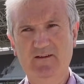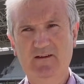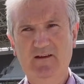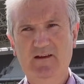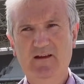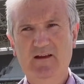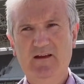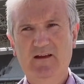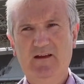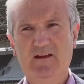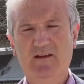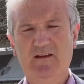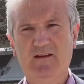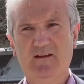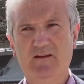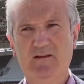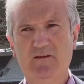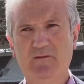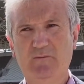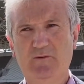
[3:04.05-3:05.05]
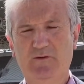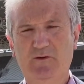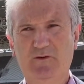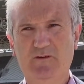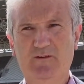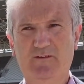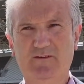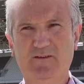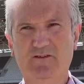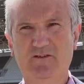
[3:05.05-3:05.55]
Uh, we took
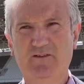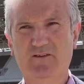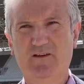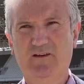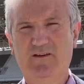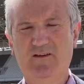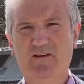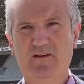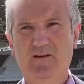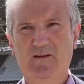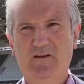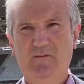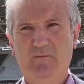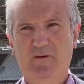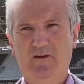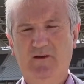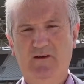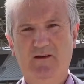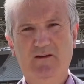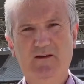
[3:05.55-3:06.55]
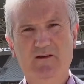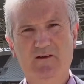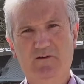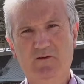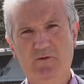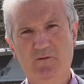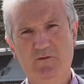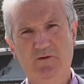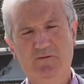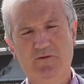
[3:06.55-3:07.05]
a decision that we kind of needed
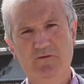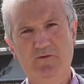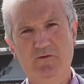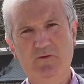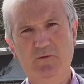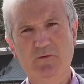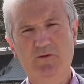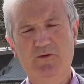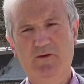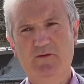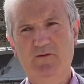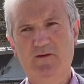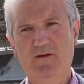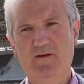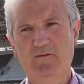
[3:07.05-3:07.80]
to go a different route and,